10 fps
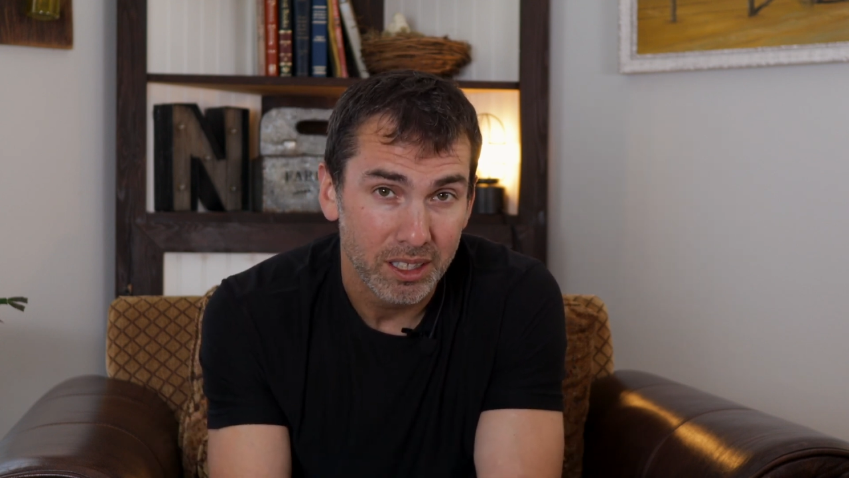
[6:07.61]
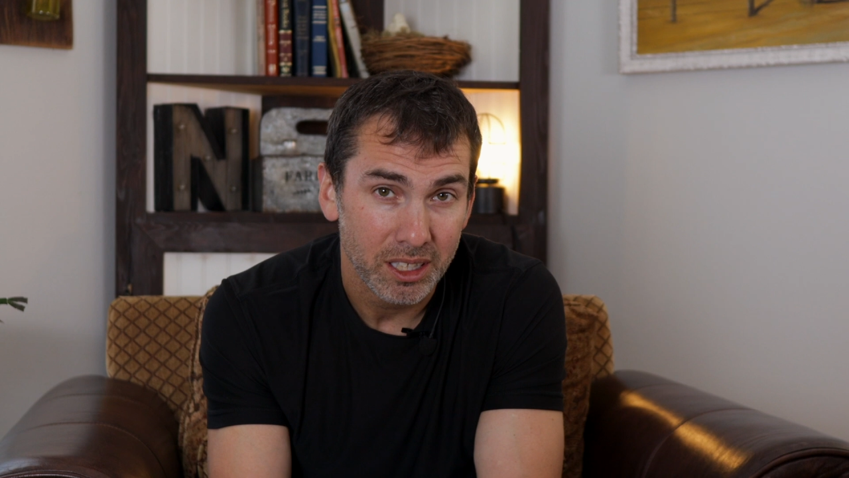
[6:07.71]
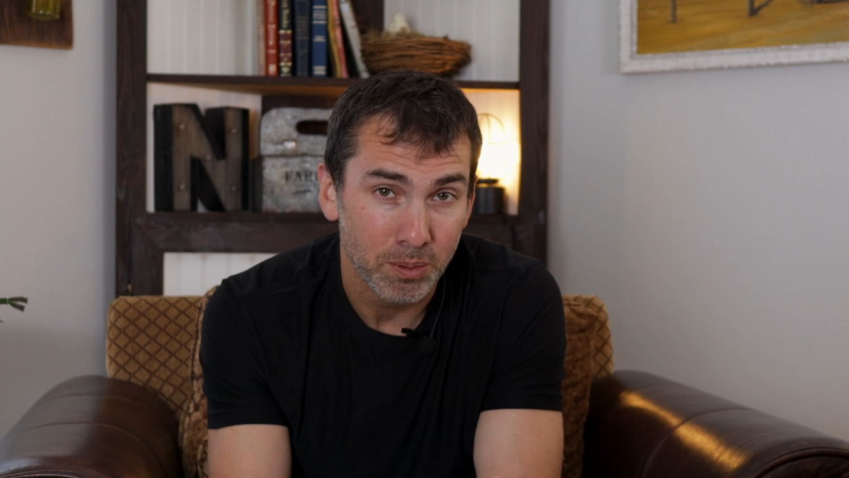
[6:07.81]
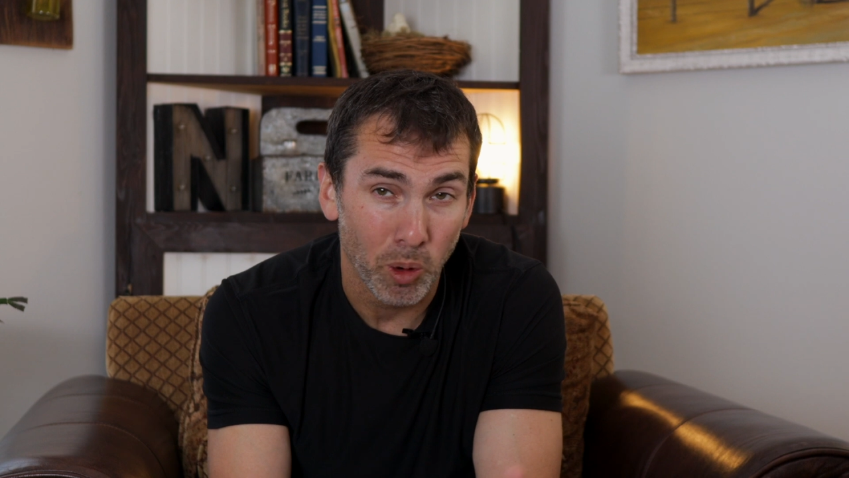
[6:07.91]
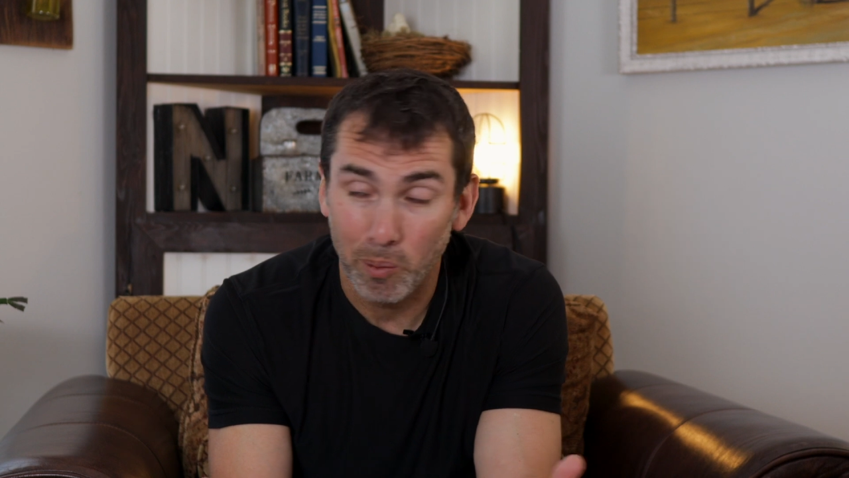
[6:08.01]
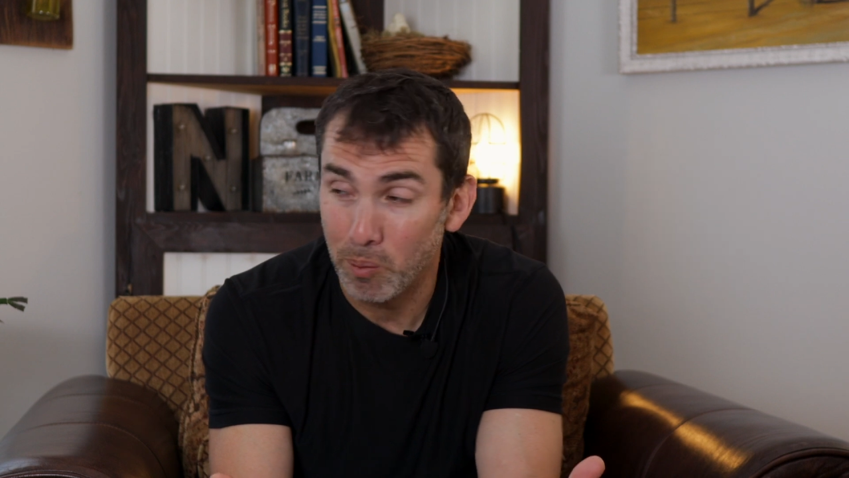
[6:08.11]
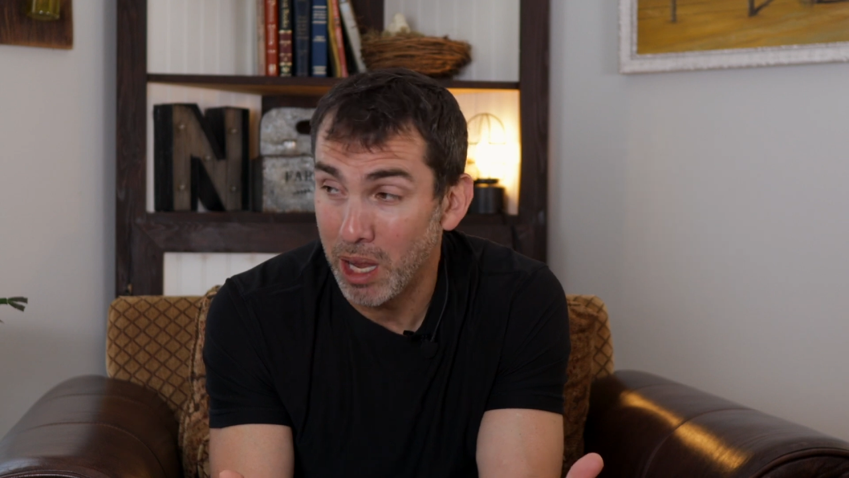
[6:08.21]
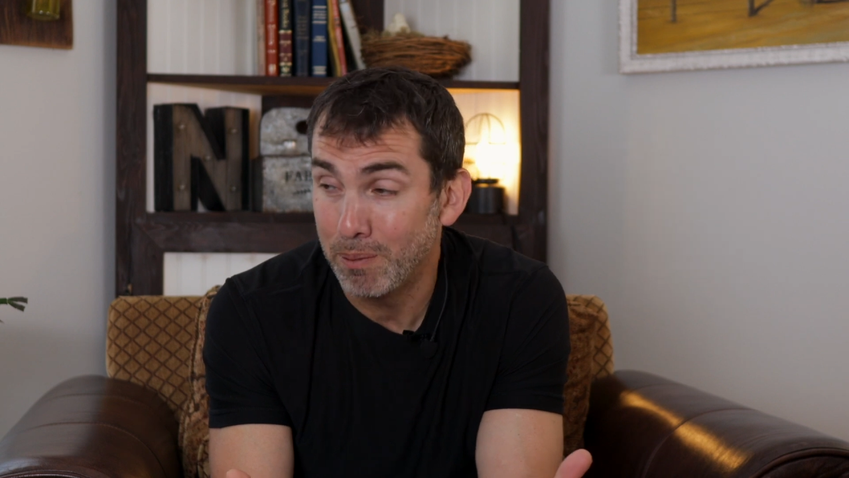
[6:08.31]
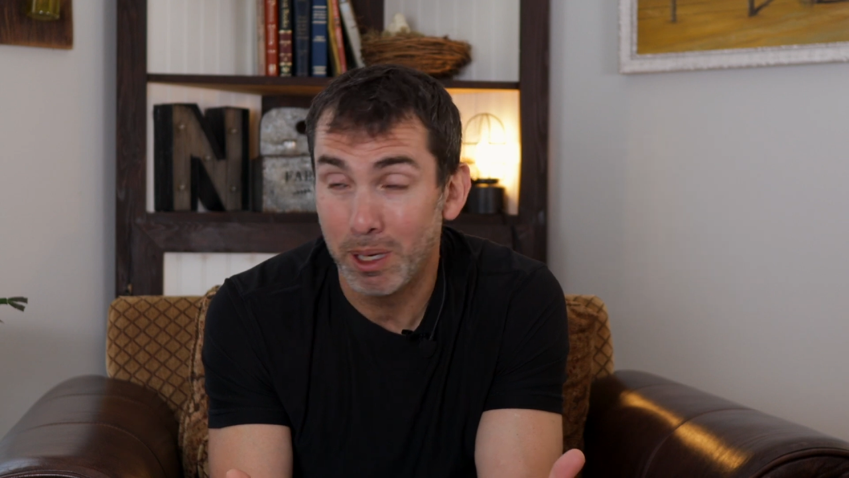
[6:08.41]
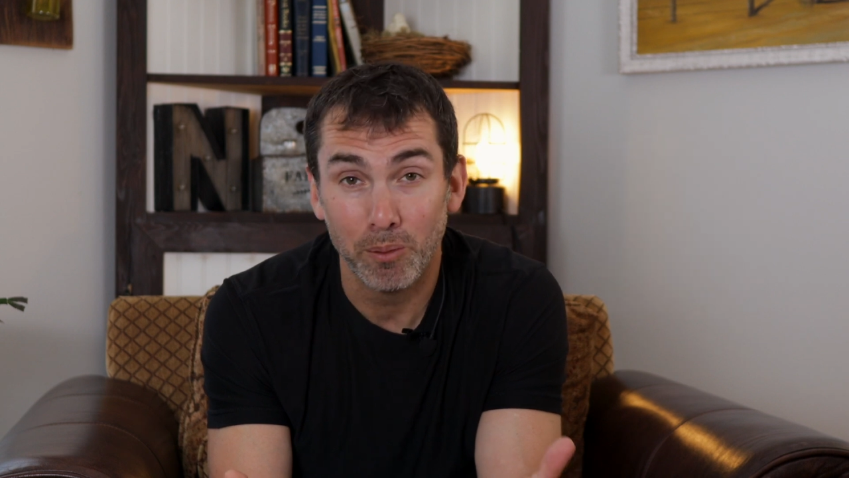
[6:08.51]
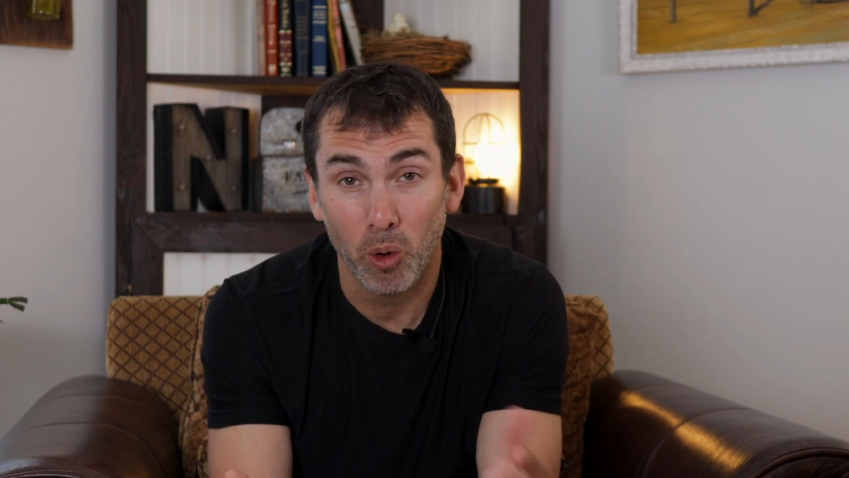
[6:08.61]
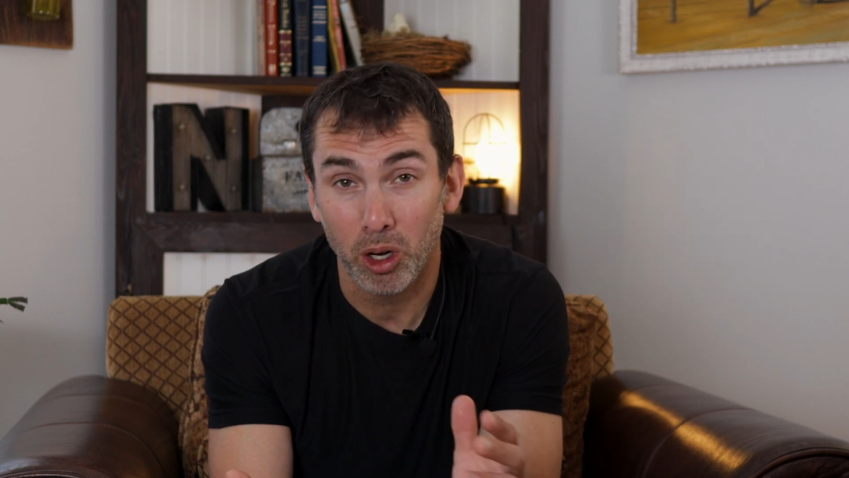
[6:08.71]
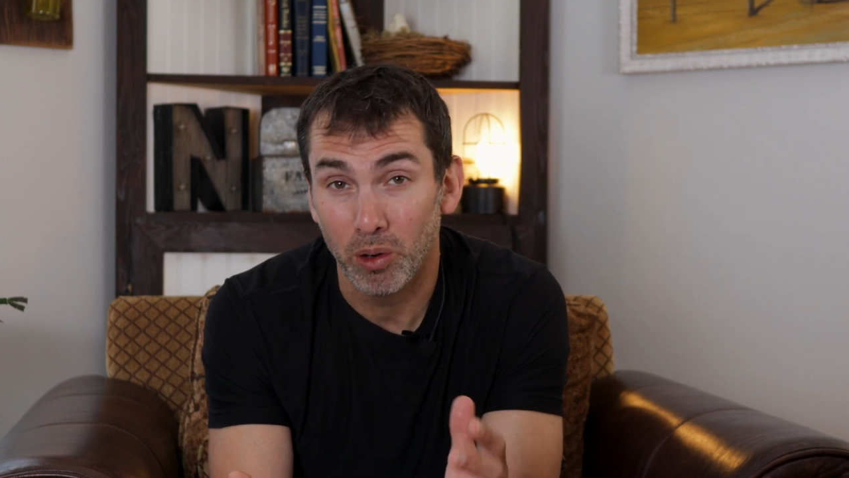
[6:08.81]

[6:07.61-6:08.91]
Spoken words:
It's made me more